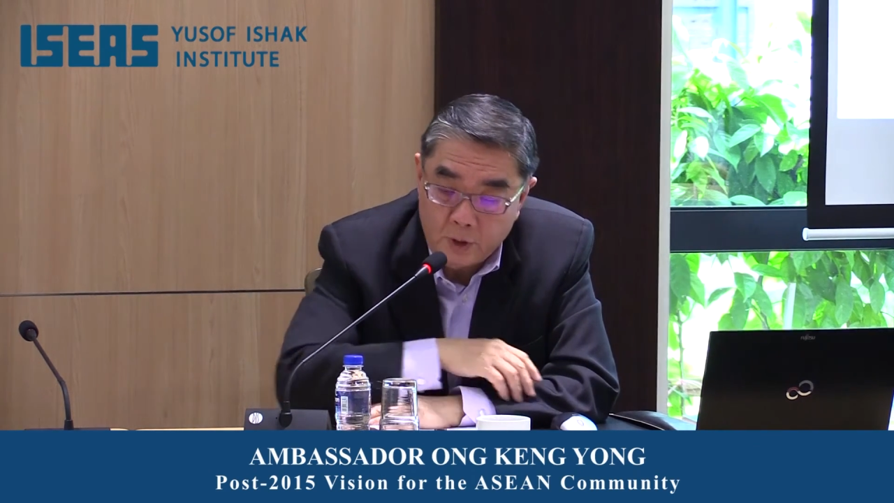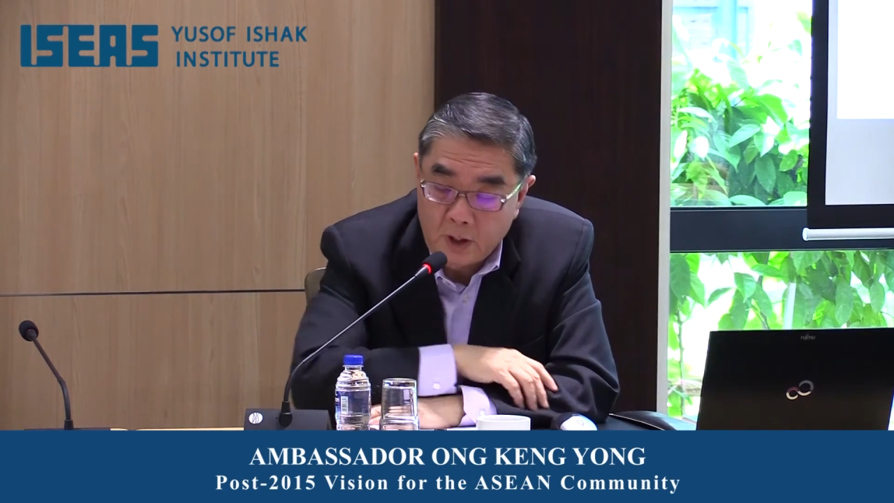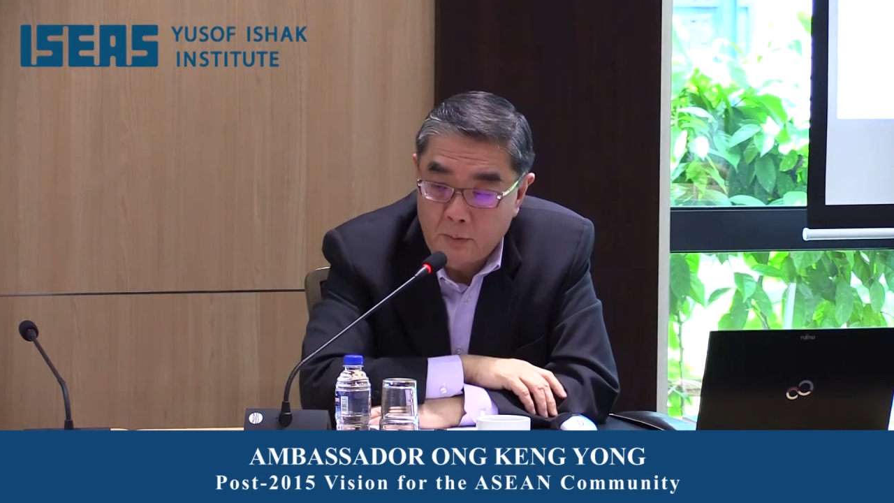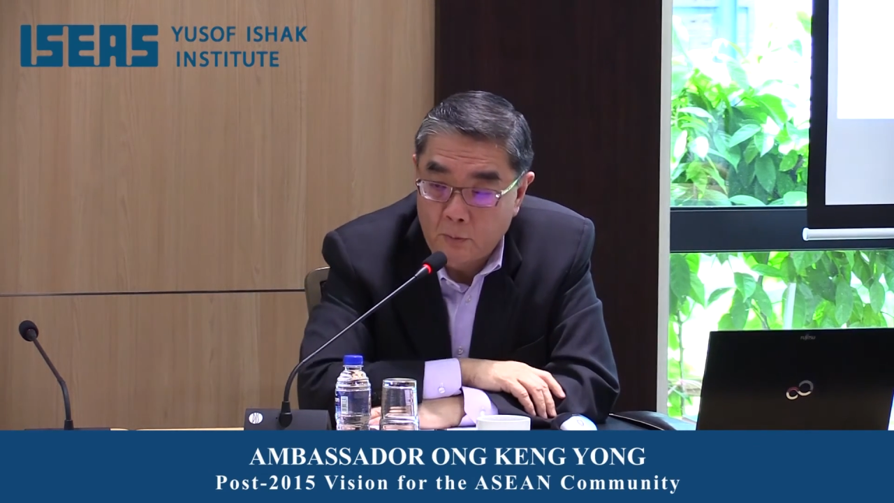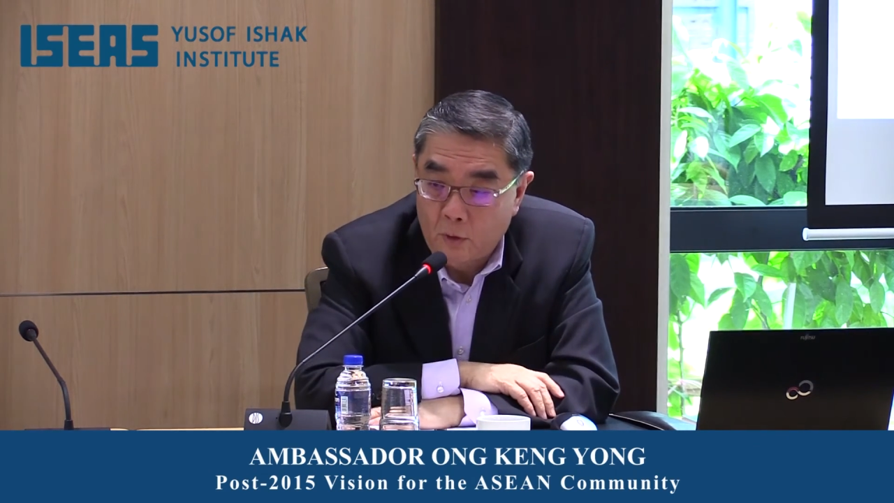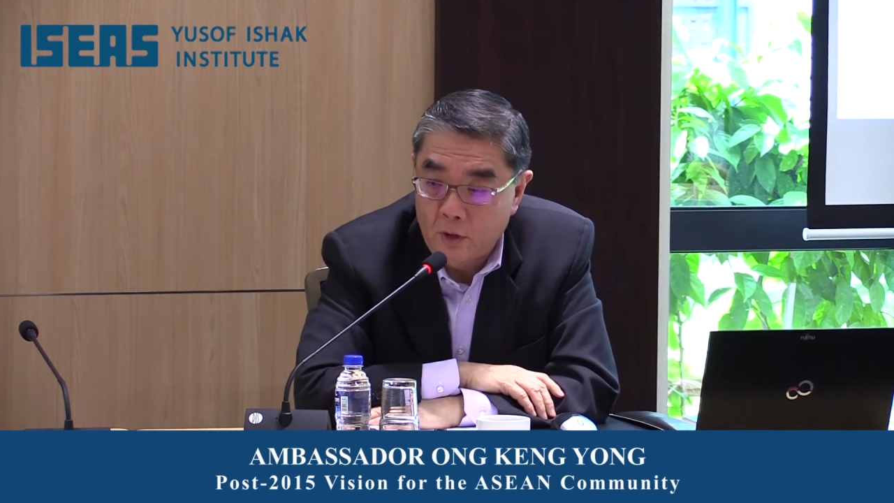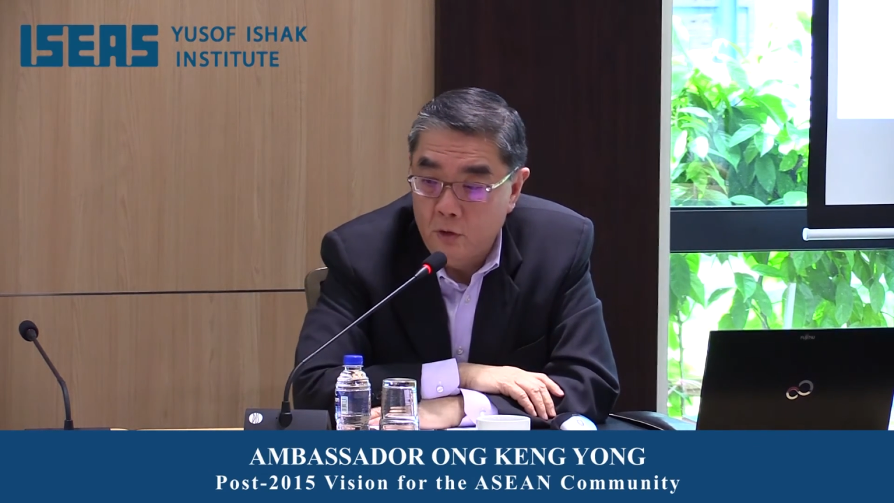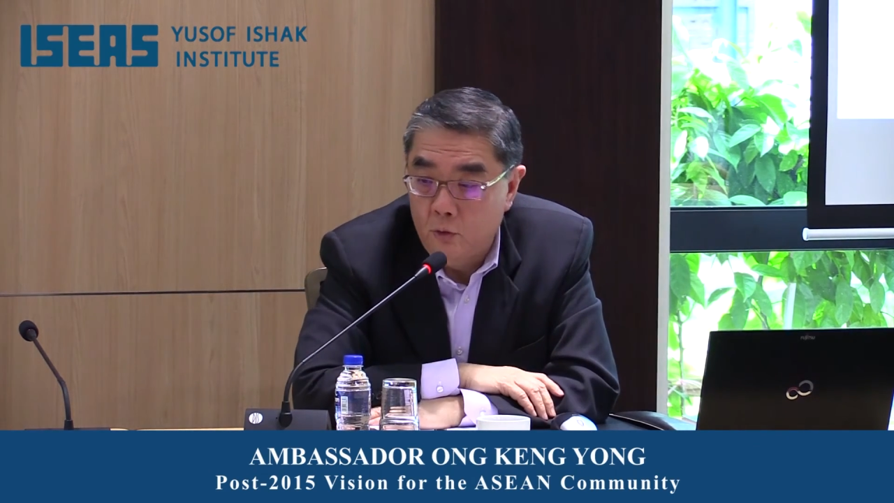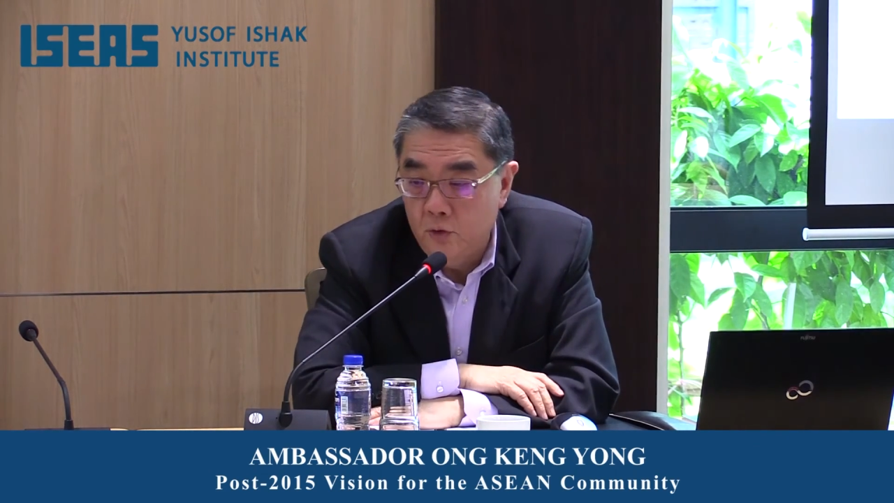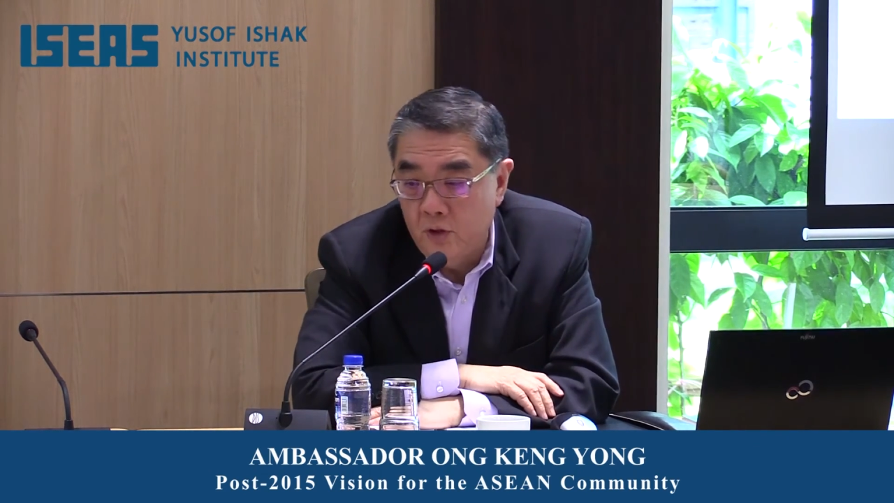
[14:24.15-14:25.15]
be more
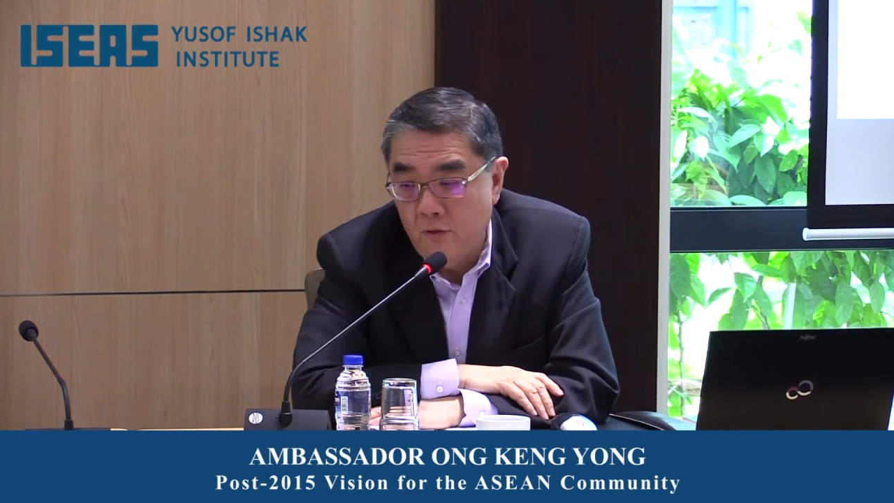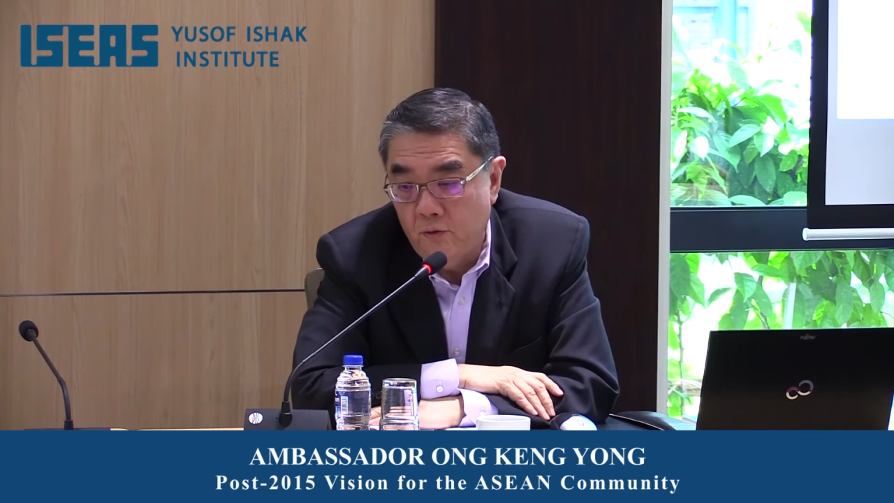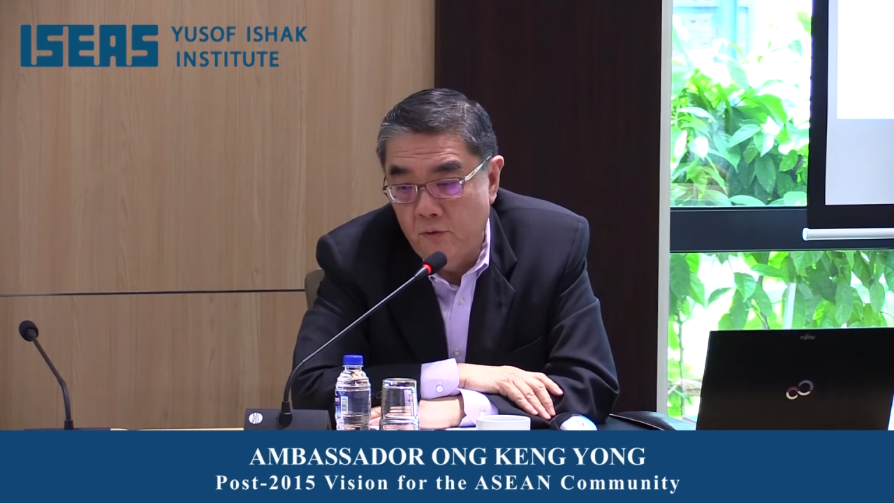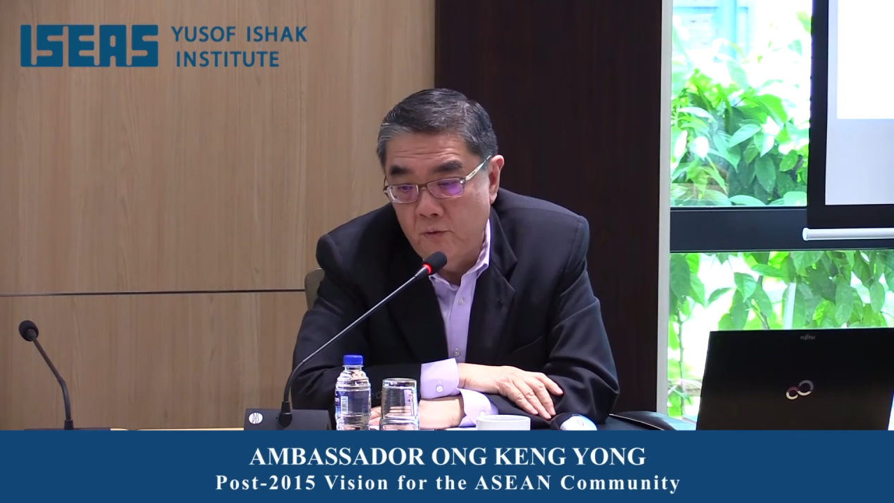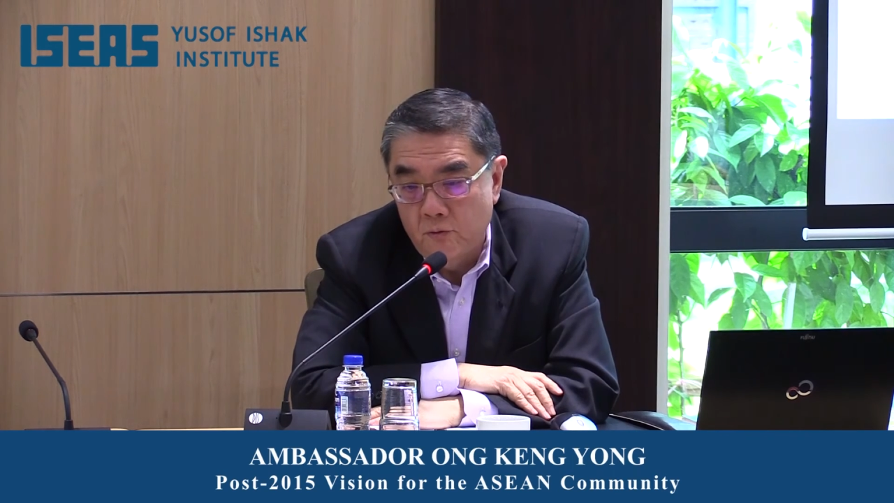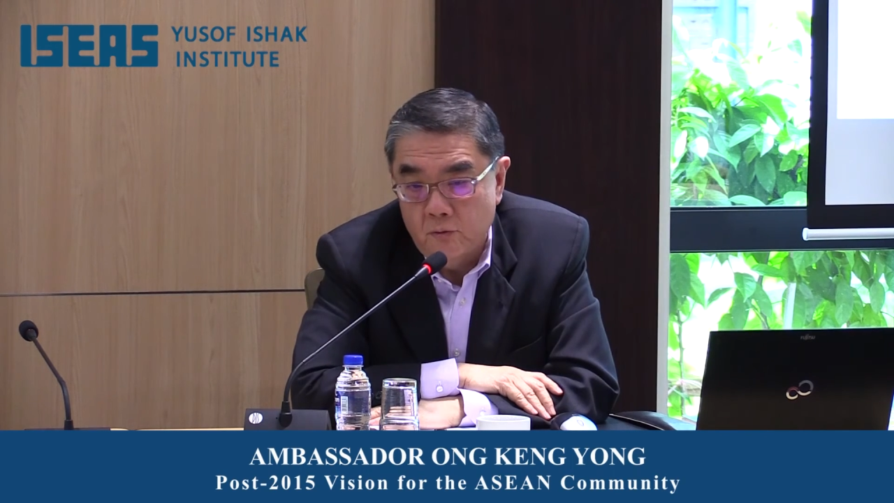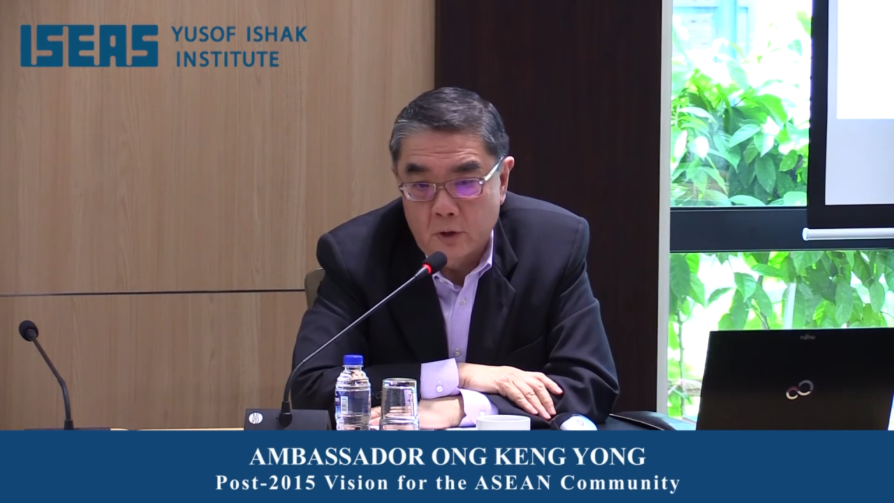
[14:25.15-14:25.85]
inclusive.